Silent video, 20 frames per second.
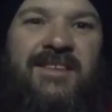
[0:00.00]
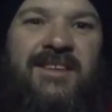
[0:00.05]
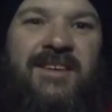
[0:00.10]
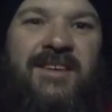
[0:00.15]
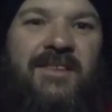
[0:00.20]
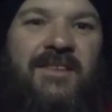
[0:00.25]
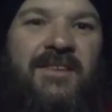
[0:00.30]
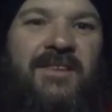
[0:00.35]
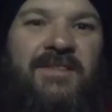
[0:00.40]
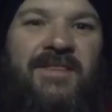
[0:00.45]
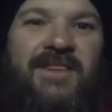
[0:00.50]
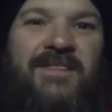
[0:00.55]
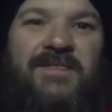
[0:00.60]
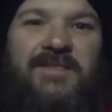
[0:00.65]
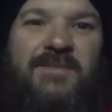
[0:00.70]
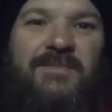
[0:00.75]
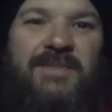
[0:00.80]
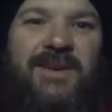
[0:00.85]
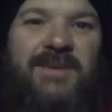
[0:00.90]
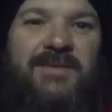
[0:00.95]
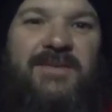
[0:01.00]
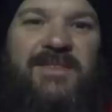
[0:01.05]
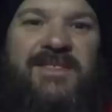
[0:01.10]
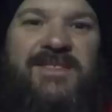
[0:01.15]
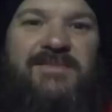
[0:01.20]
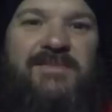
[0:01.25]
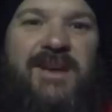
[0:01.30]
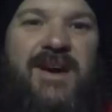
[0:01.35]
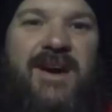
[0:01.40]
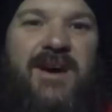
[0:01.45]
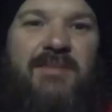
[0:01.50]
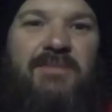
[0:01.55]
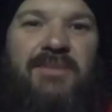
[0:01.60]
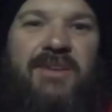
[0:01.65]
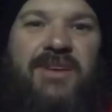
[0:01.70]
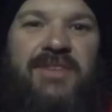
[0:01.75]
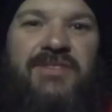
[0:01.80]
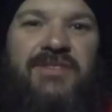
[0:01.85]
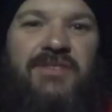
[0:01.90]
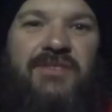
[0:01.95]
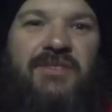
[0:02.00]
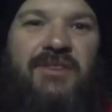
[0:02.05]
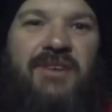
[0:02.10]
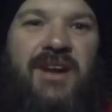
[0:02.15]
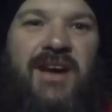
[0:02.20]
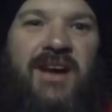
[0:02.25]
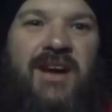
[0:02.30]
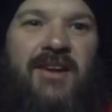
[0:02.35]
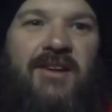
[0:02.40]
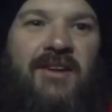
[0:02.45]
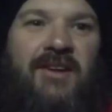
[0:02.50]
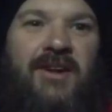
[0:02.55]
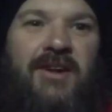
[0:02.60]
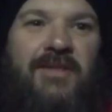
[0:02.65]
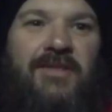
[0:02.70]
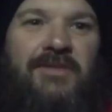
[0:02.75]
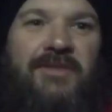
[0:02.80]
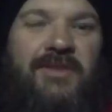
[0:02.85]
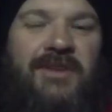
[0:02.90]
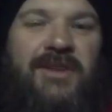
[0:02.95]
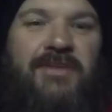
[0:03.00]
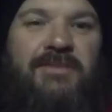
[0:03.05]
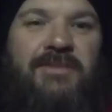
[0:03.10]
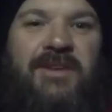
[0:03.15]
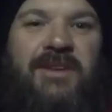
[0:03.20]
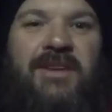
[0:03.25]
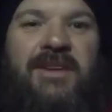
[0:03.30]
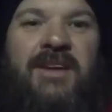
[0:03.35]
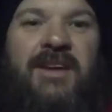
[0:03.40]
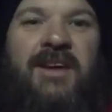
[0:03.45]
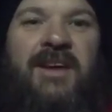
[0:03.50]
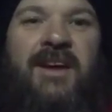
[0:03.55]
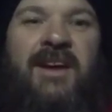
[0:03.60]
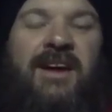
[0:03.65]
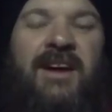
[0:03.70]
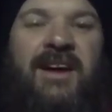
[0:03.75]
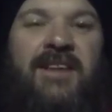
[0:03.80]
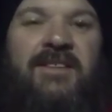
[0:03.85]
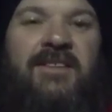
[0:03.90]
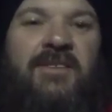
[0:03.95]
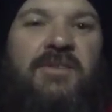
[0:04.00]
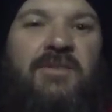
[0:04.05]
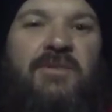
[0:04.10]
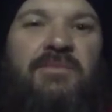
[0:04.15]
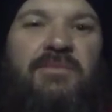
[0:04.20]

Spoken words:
I don't know if that's going to make me smile, blush, or cry, or all three. But I told